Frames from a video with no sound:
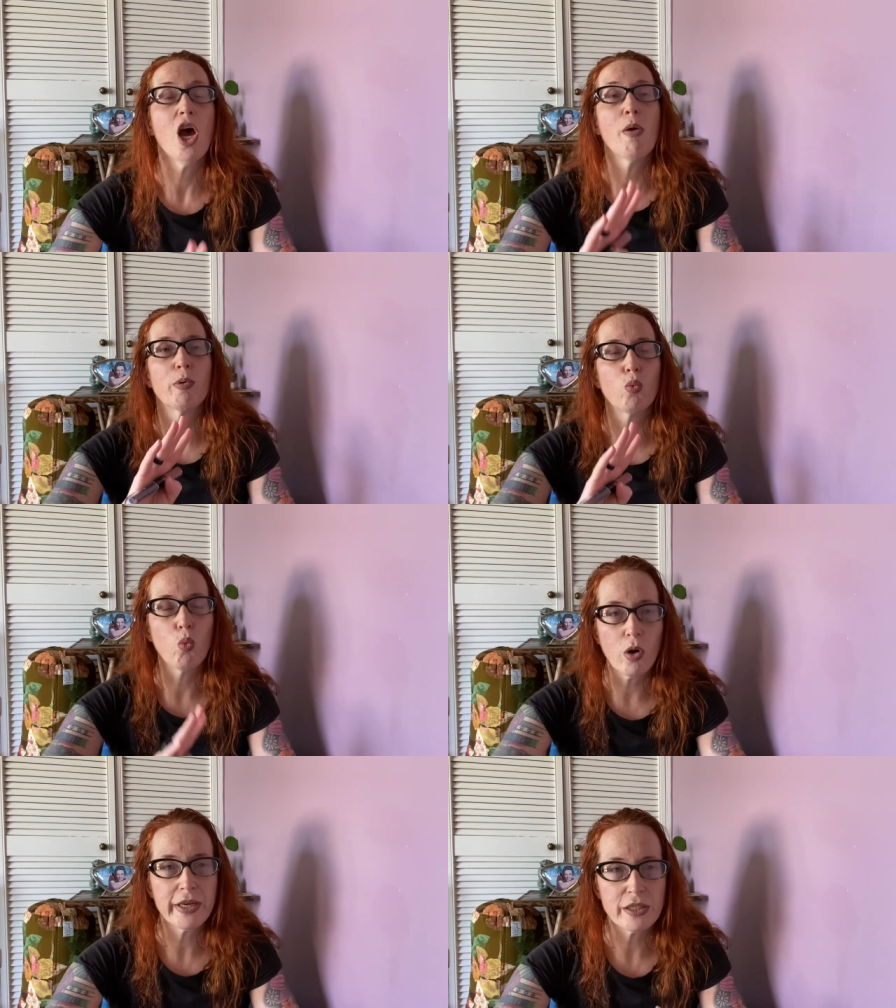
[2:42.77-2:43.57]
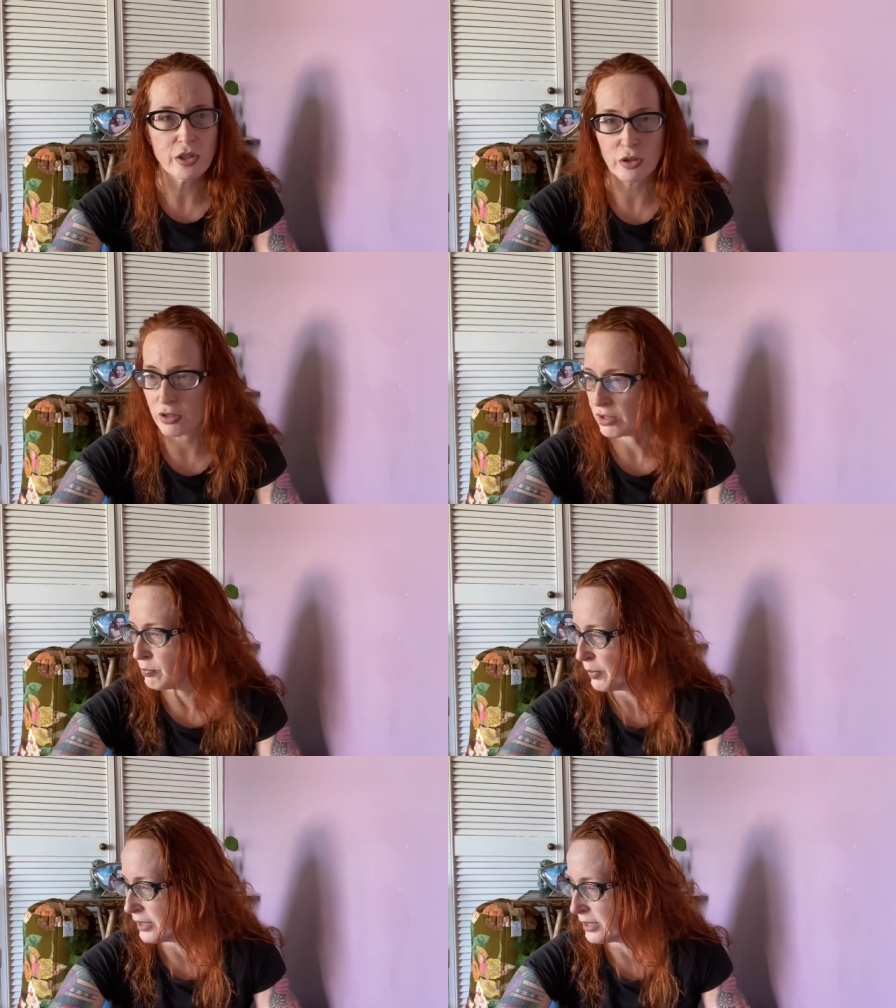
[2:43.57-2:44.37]
But what it does
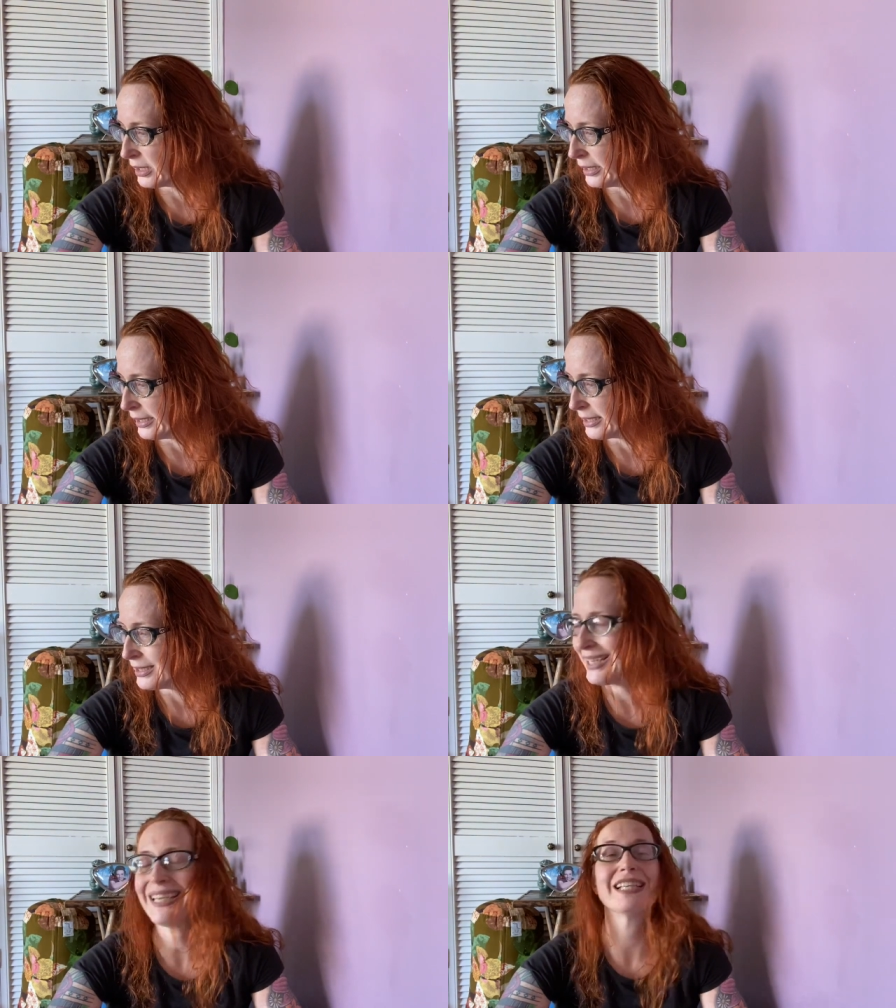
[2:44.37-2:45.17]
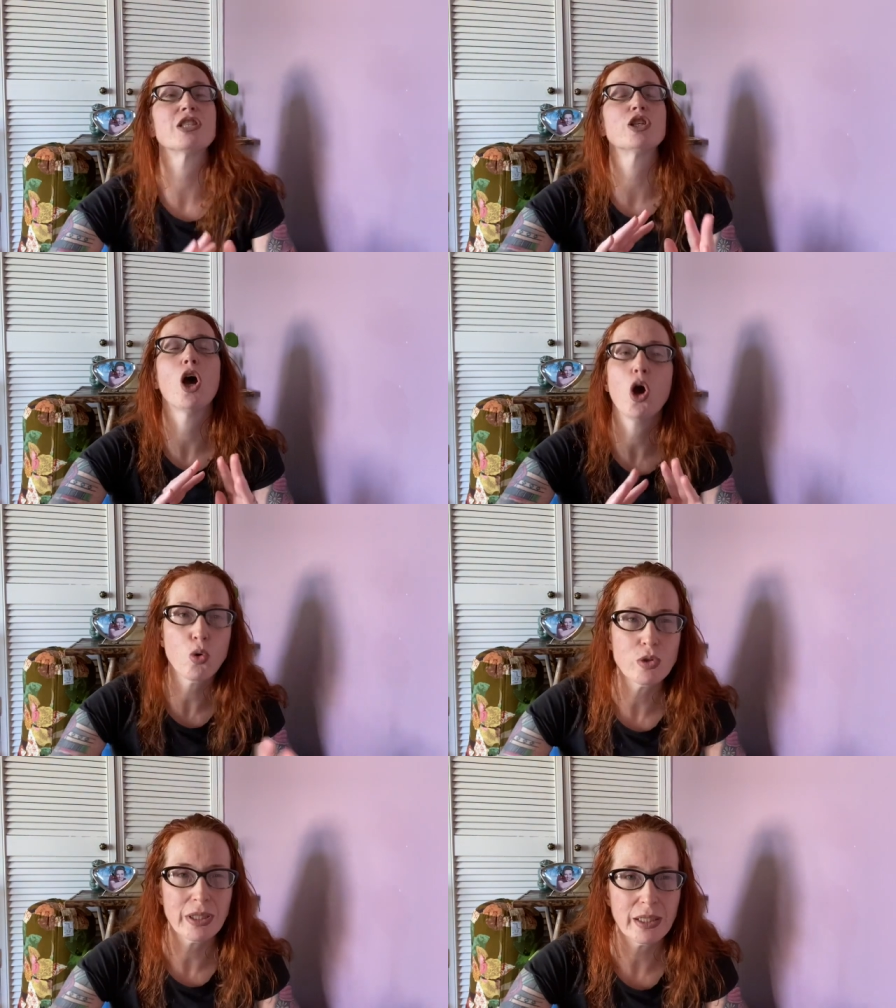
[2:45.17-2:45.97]
basically is it
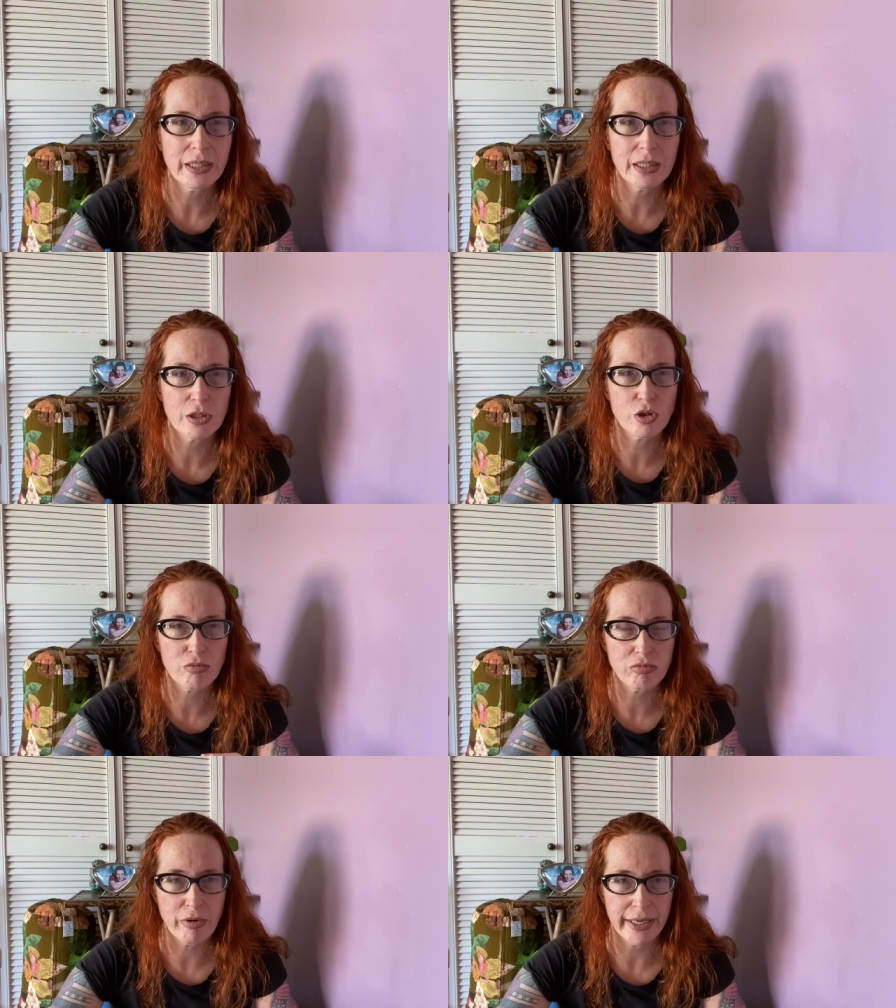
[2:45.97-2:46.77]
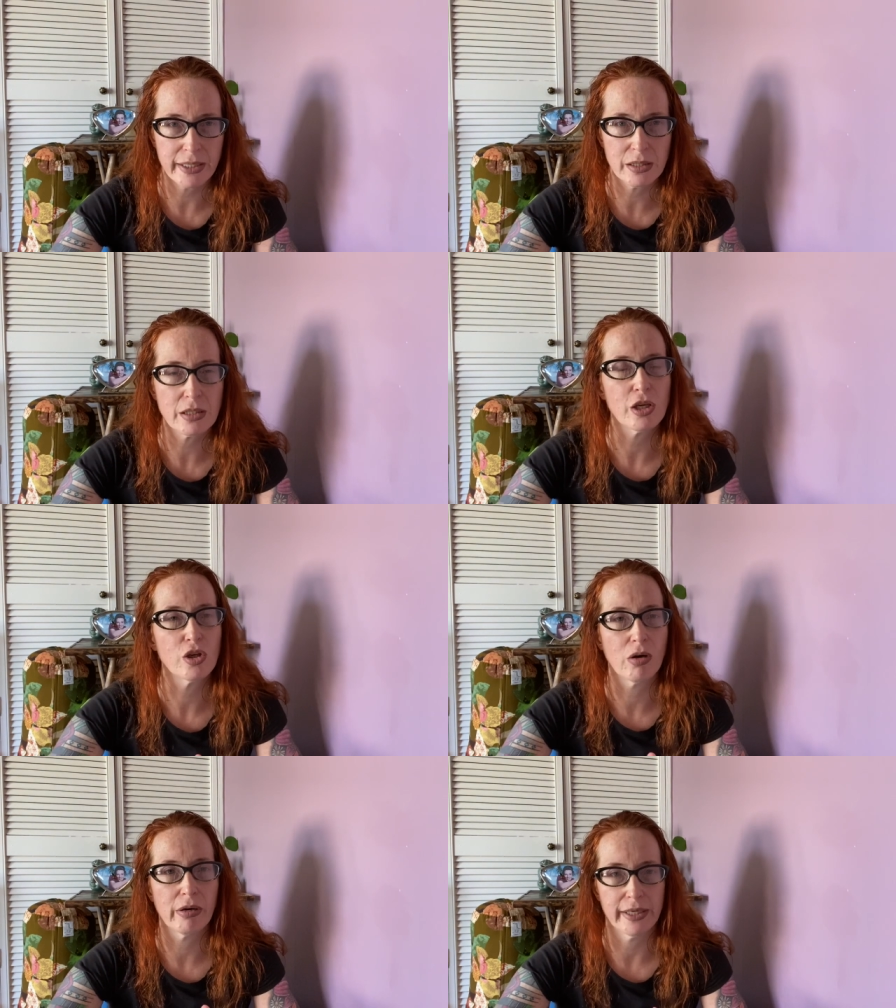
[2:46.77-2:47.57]
totally drains
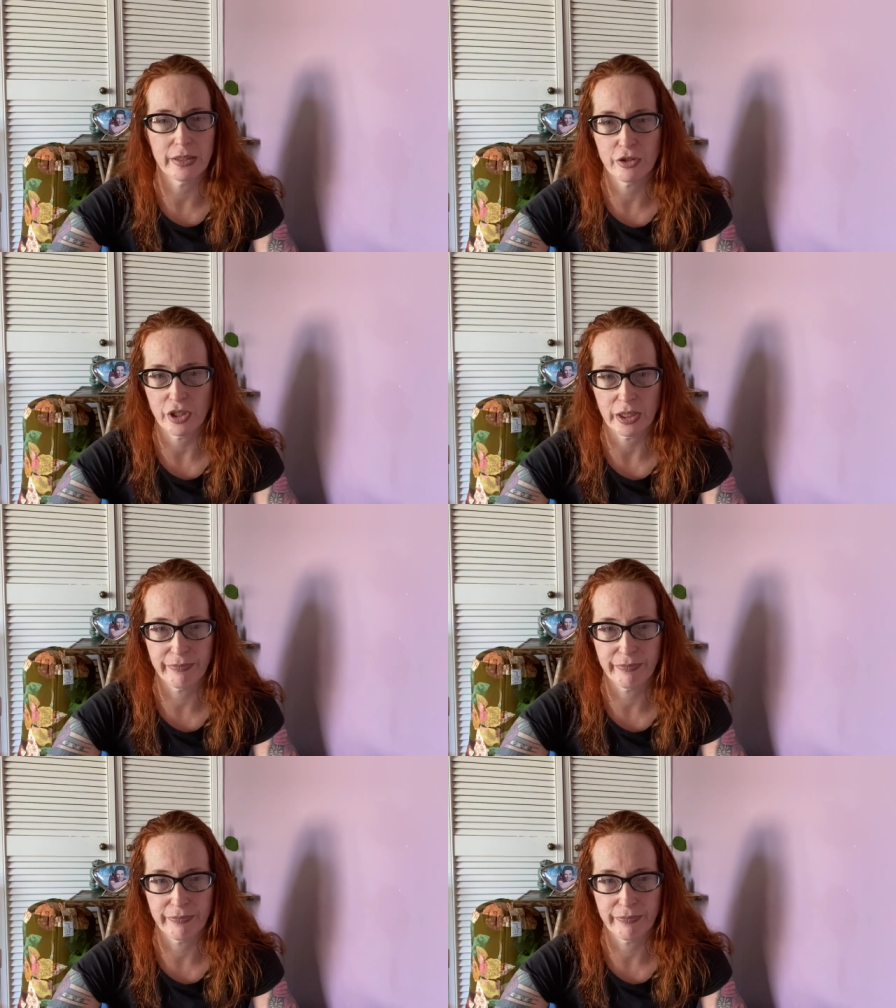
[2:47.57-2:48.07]
your energy.